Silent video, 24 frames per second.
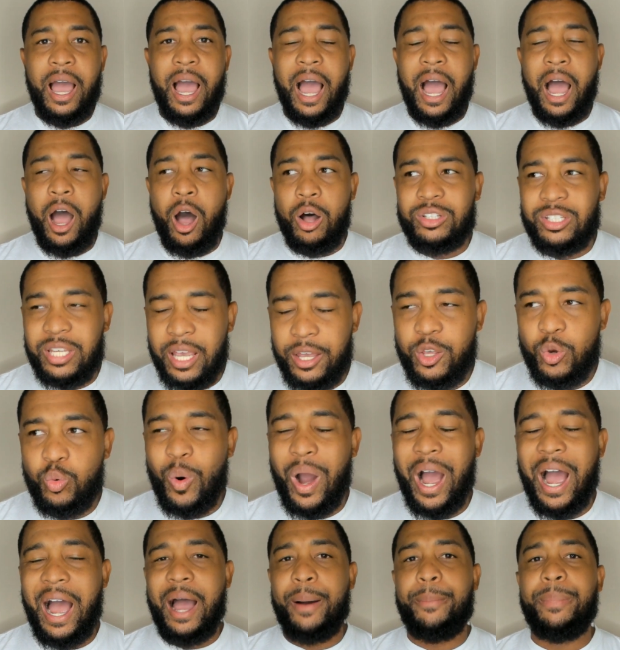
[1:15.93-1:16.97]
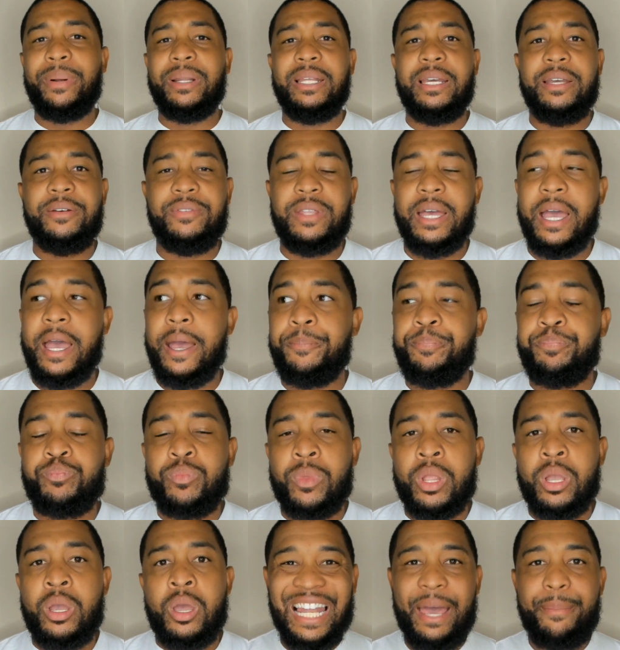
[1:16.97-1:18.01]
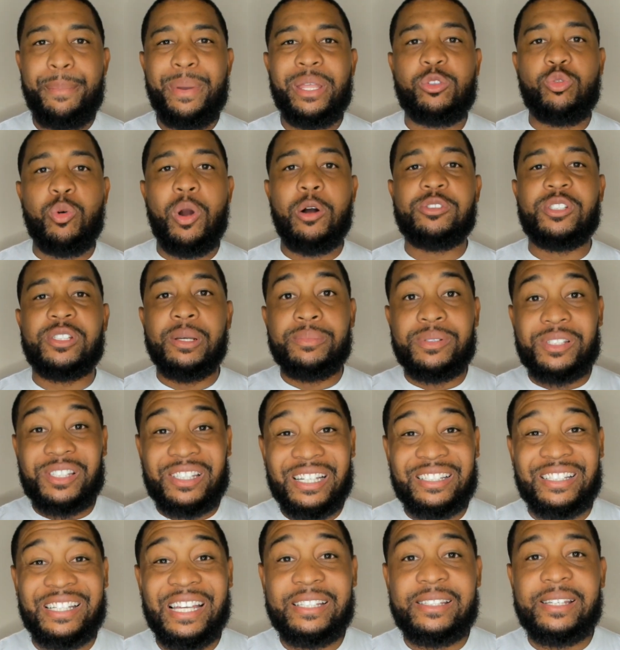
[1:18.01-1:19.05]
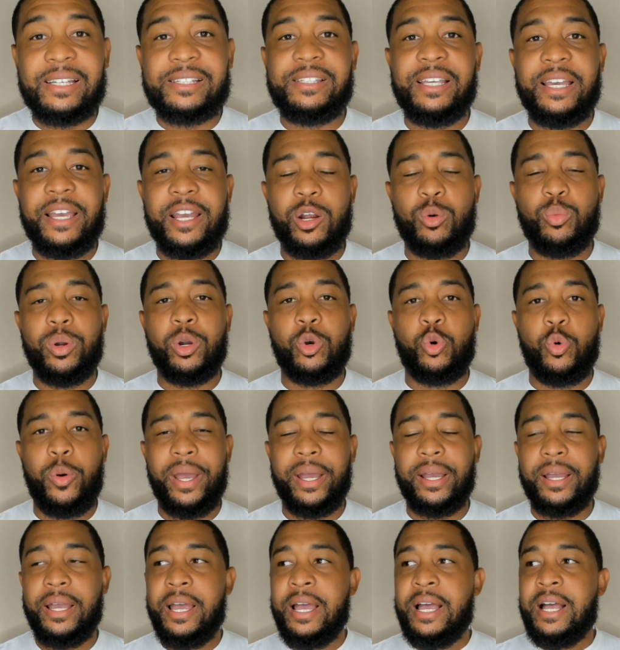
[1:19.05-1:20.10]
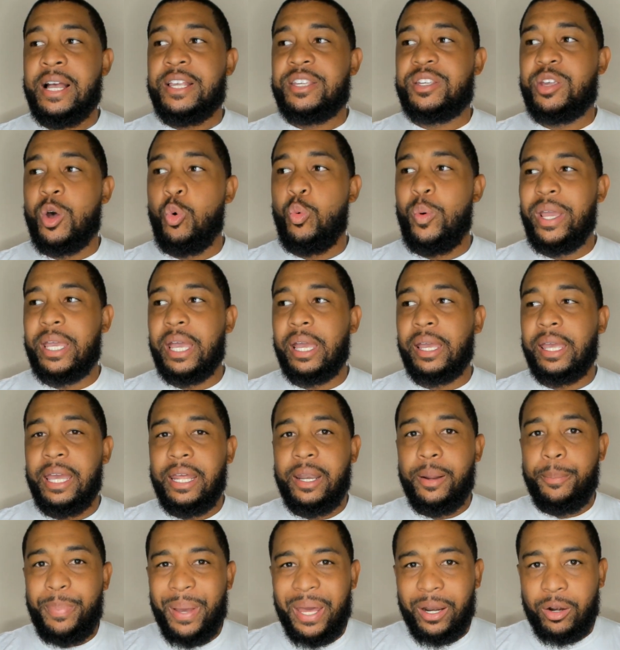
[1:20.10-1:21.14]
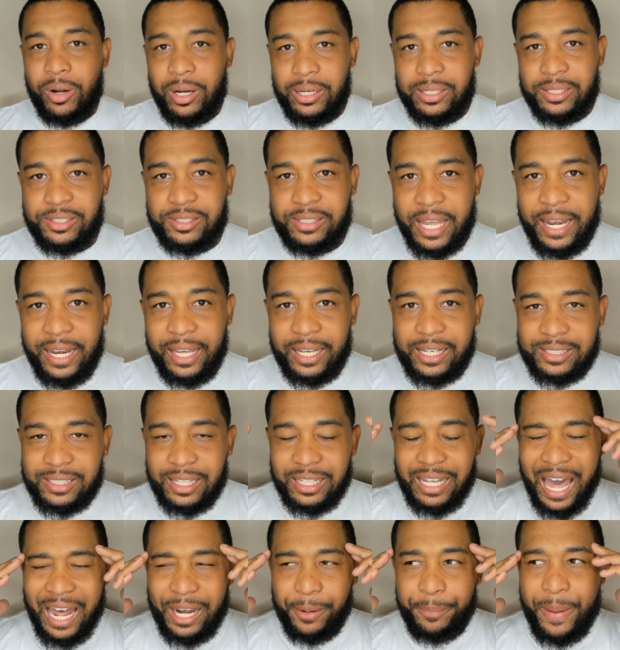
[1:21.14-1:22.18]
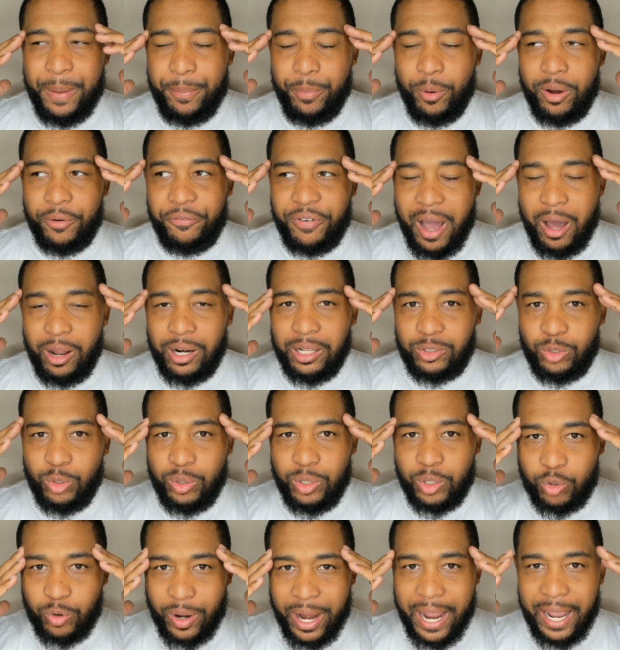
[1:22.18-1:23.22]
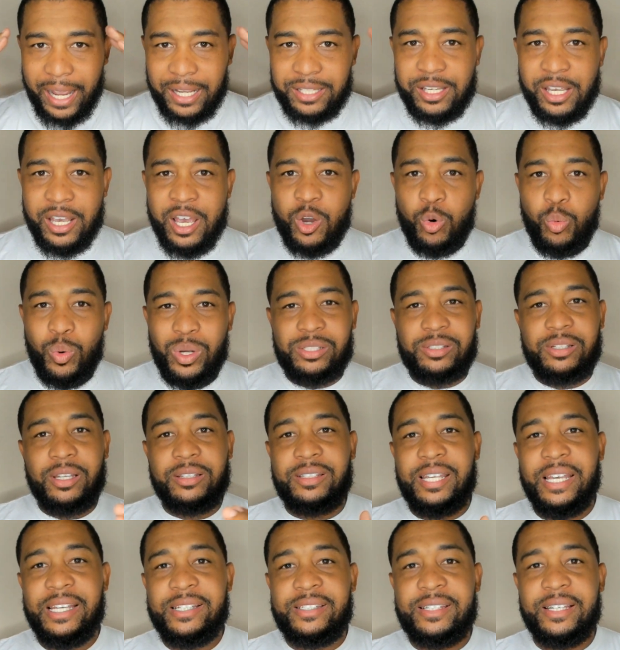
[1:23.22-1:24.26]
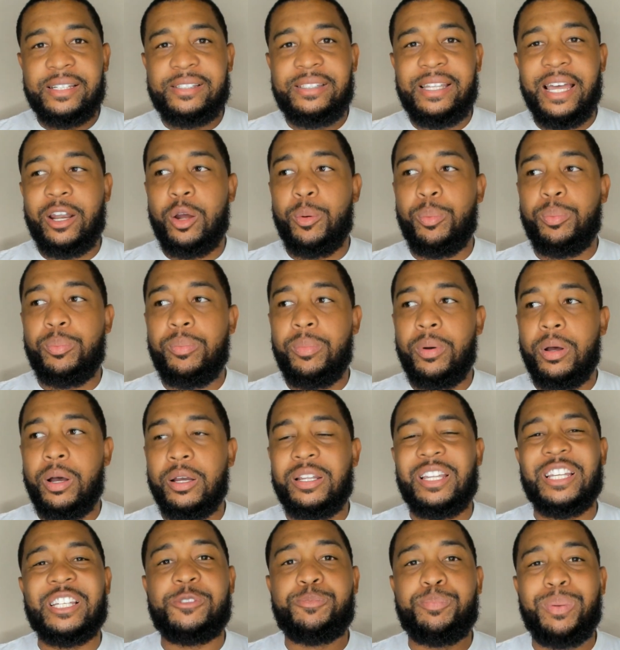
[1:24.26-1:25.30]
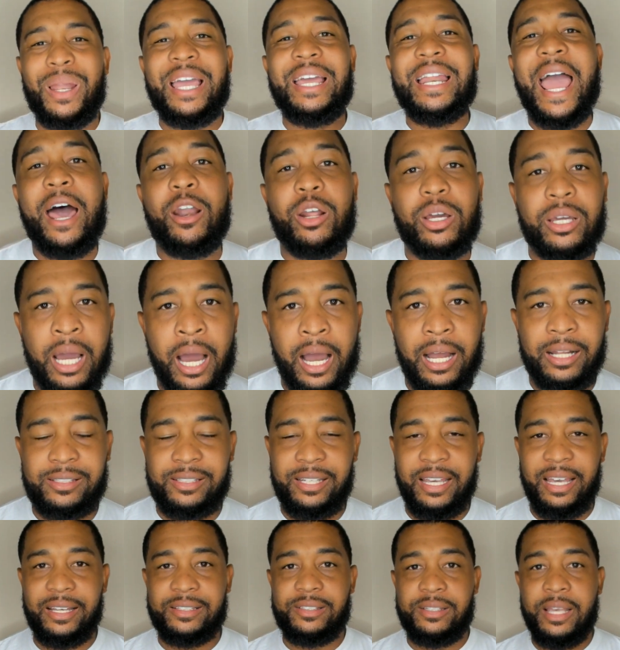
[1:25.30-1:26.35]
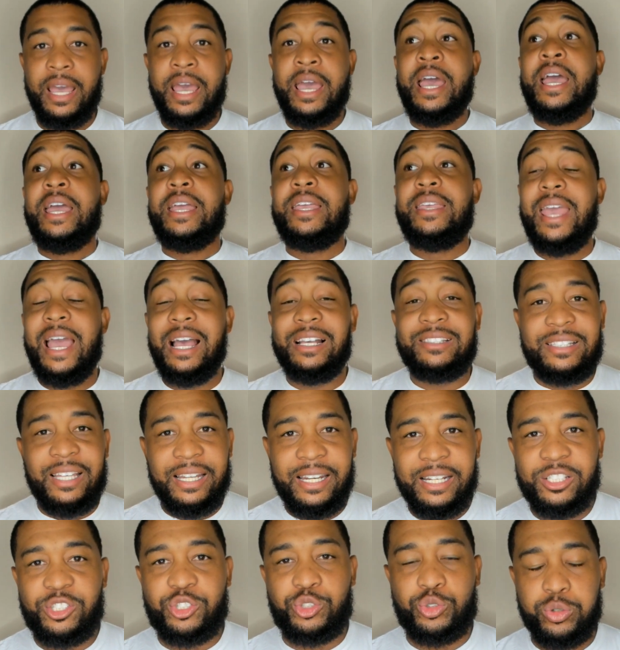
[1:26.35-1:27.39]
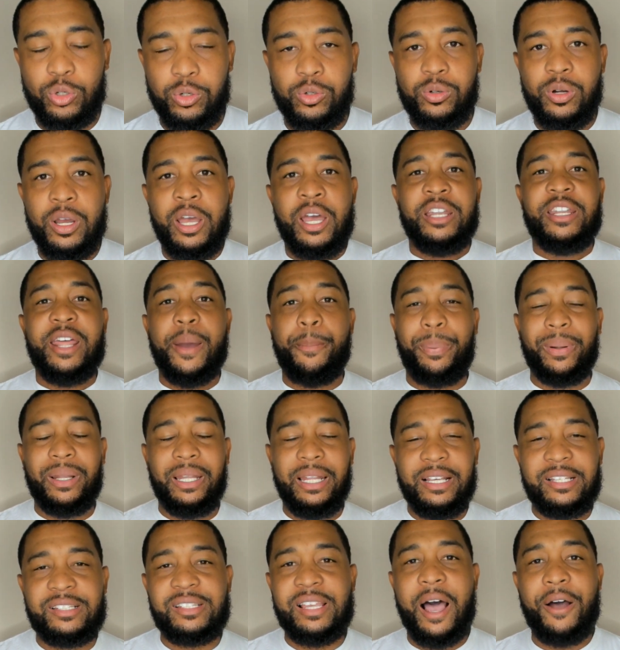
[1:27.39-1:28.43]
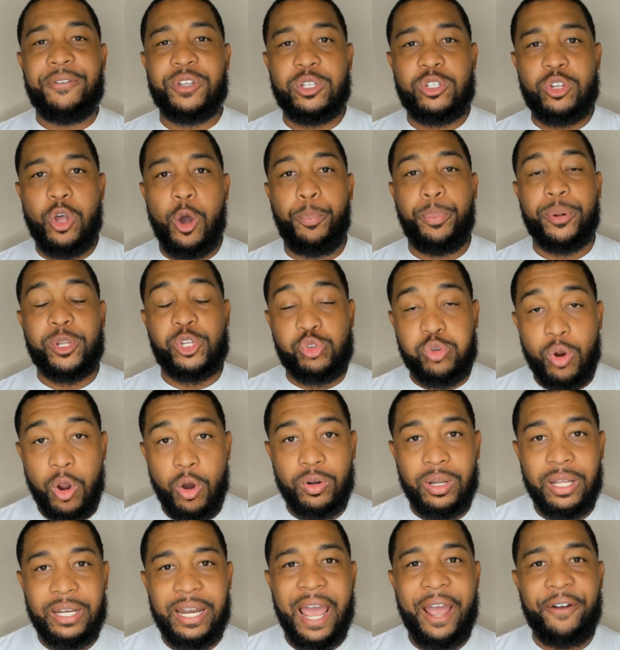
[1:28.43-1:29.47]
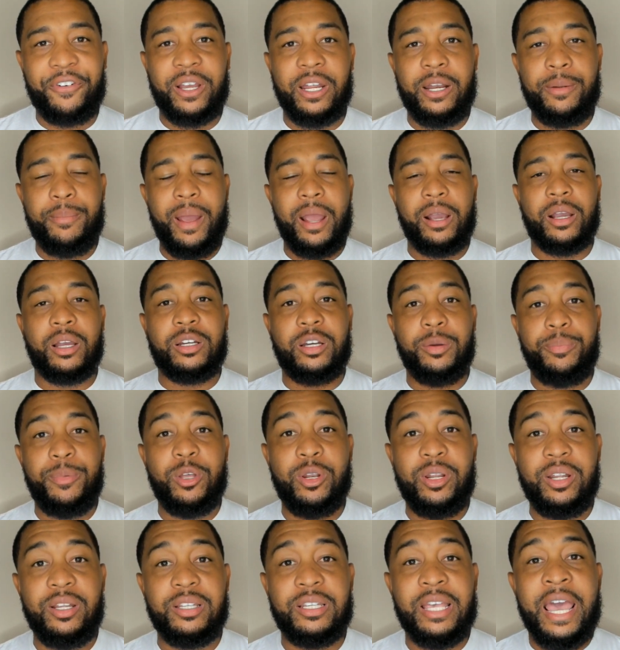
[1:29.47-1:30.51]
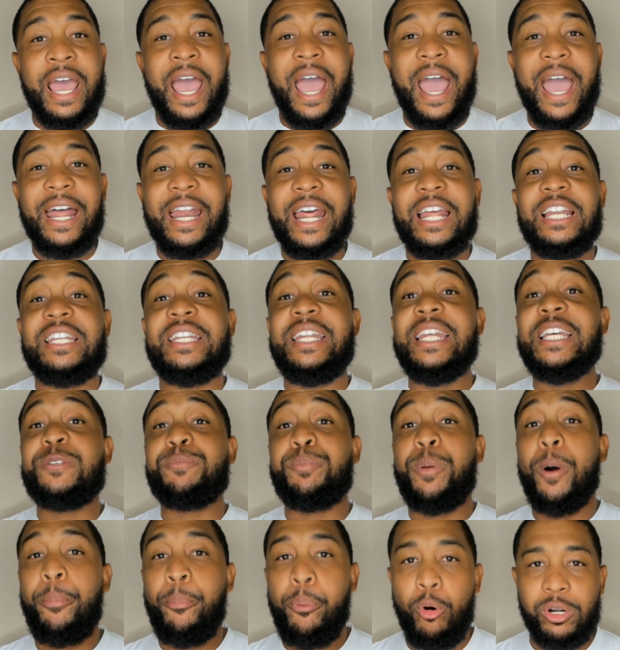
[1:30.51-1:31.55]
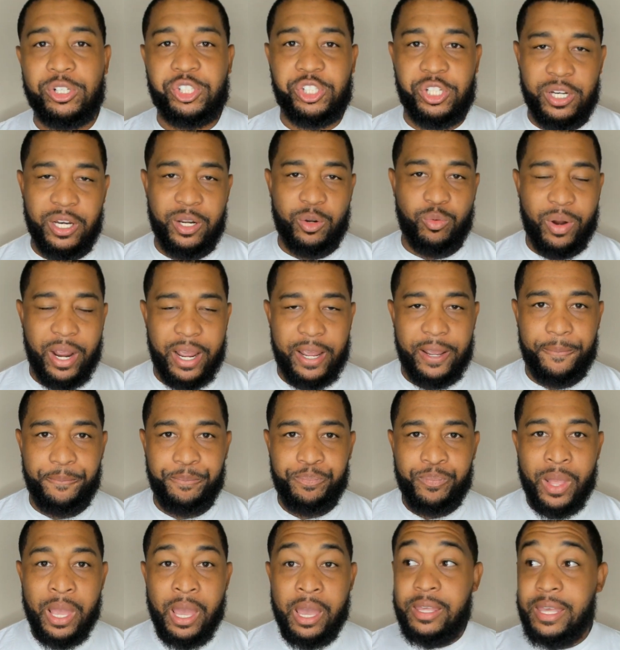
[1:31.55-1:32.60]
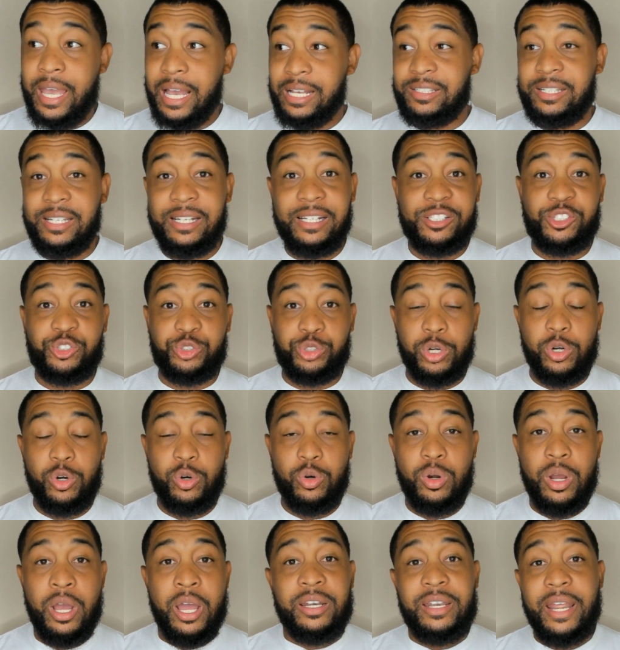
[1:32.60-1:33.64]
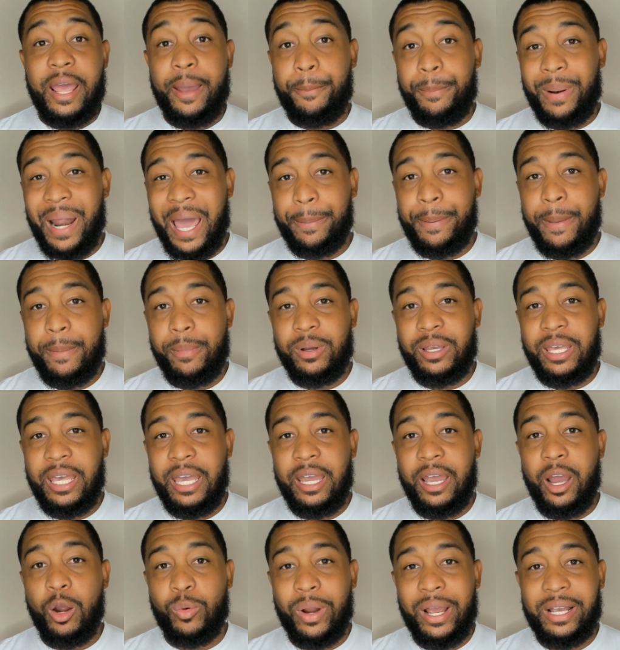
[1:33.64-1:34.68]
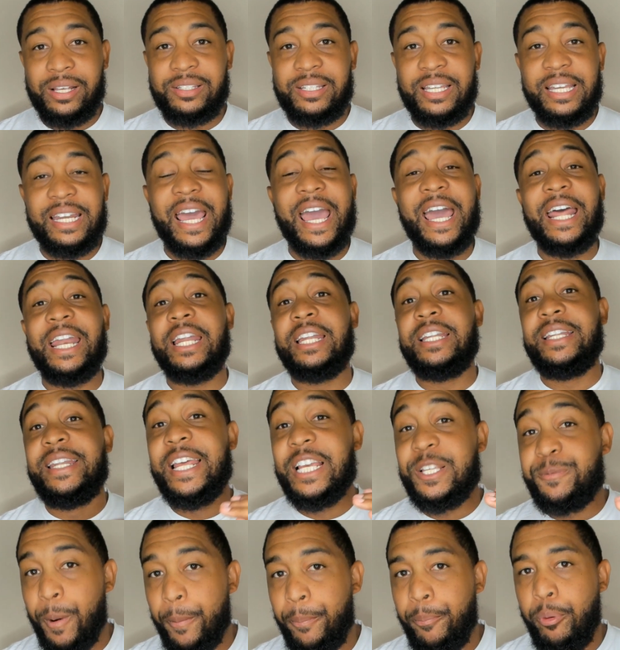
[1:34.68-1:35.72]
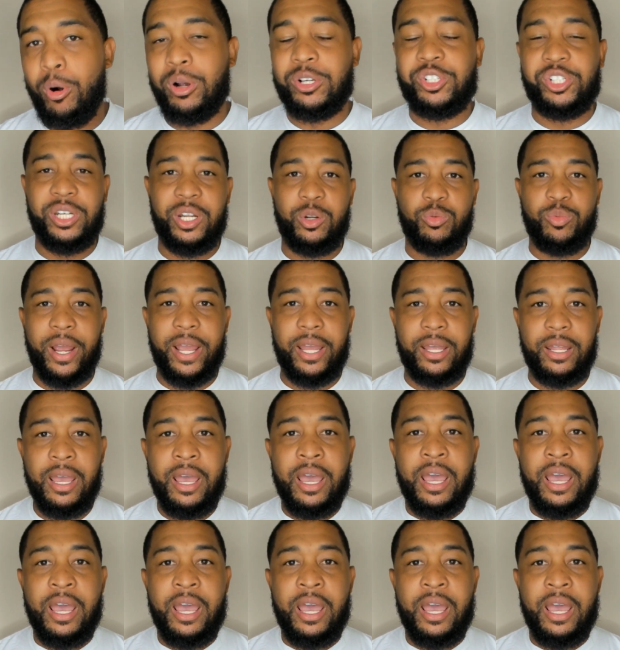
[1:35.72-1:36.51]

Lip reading: I'll tell you why I believe that. Let me throw some statistics in here real quick so we can get a better understanding, because a lot of people are falling through the cracks with statistics that are displayed out of context. Yes, it is true that police officers are patrolling African-American communities at a disproportionate rate. Yes, it is true that black people get arrested at a disproportionate rate.